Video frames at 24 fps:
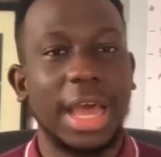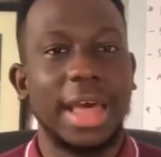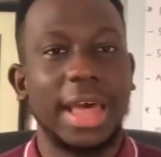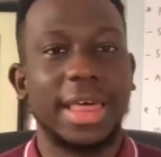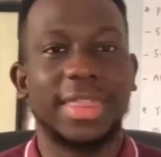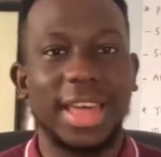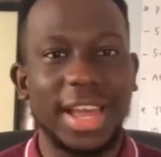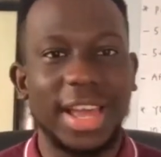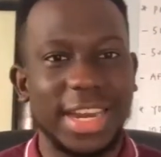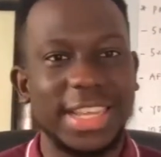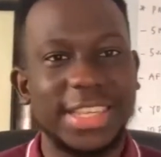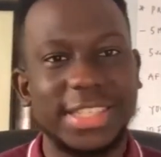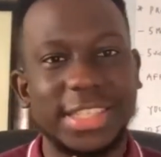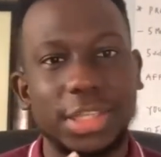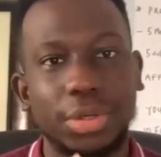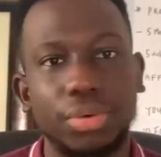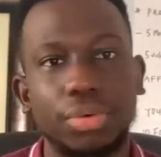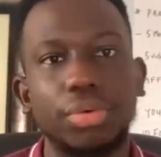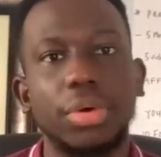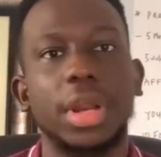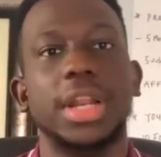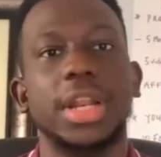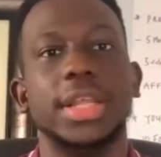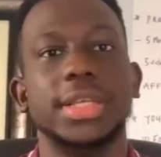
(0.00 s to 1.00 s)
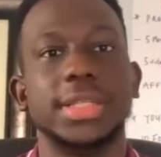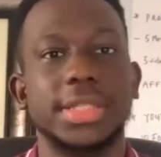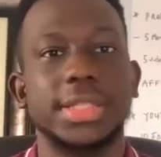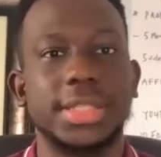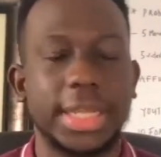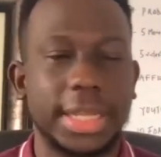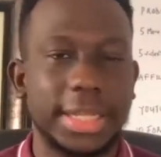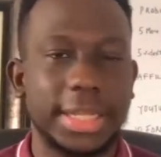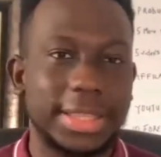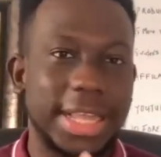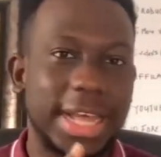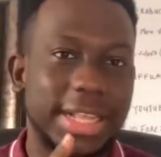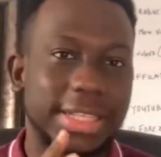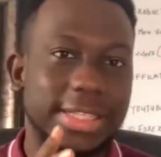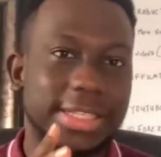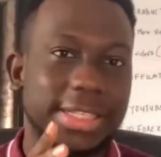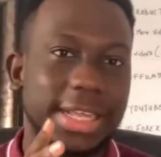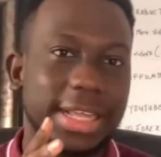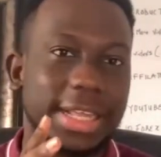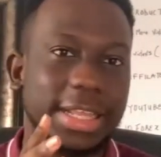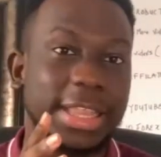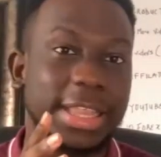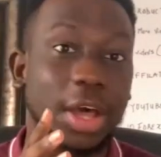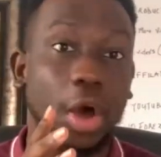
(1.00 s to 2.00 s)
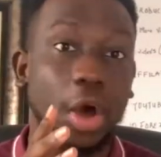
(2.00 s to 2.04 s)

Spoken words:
That is the real estate that the